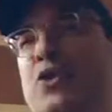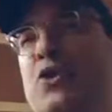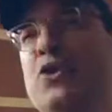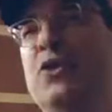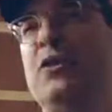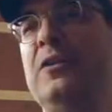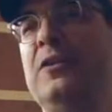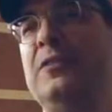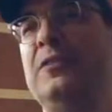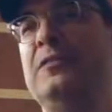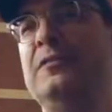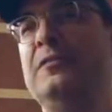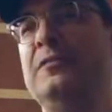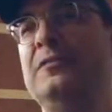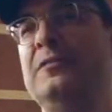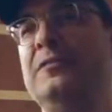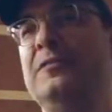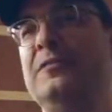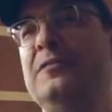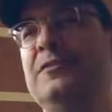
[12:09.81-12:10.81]
girl,
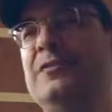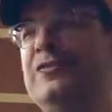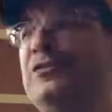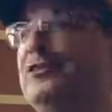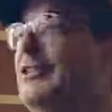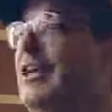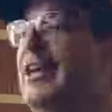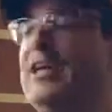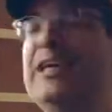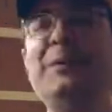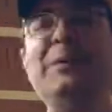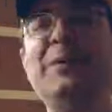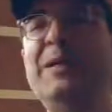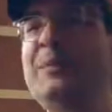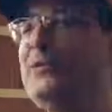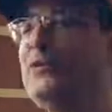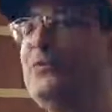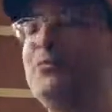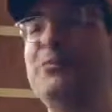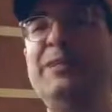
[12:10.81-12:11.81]
you're not going to be
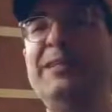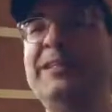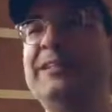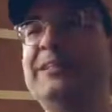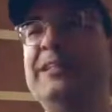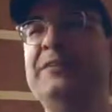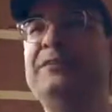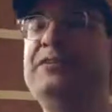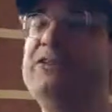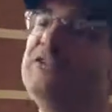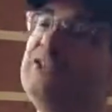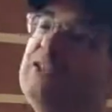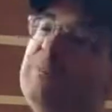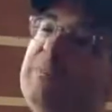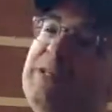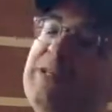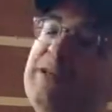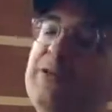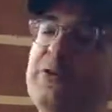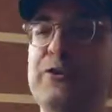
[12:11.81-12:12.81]
able to predict if she's going to
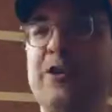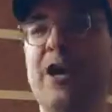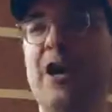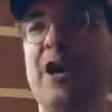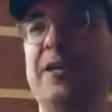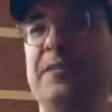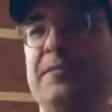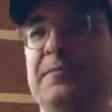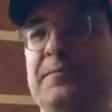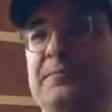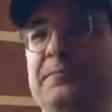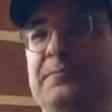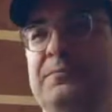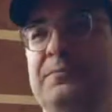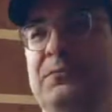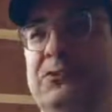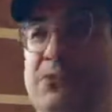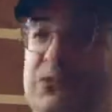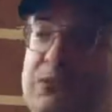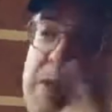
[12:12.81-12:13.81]
be there or not.
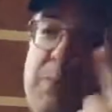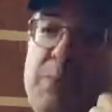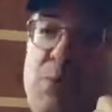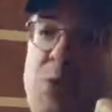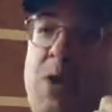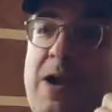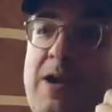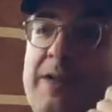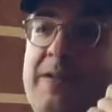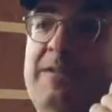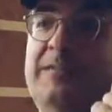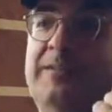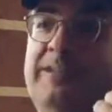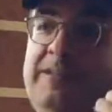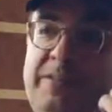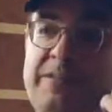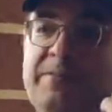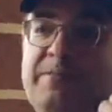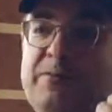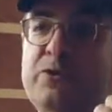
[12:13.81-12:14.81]
So number one,
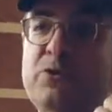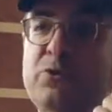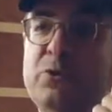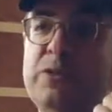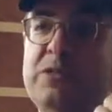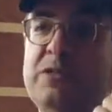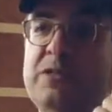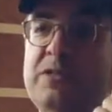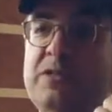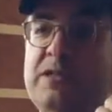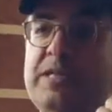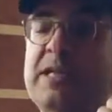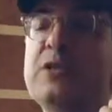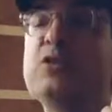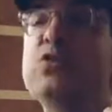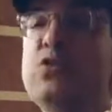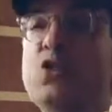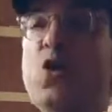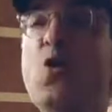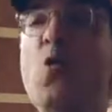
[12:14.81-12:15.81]
that's the first reason that
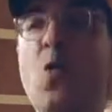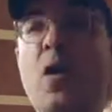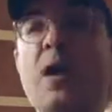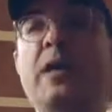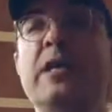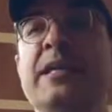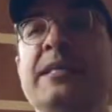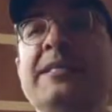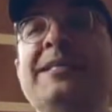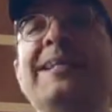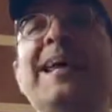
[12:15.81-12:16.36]
you don't want a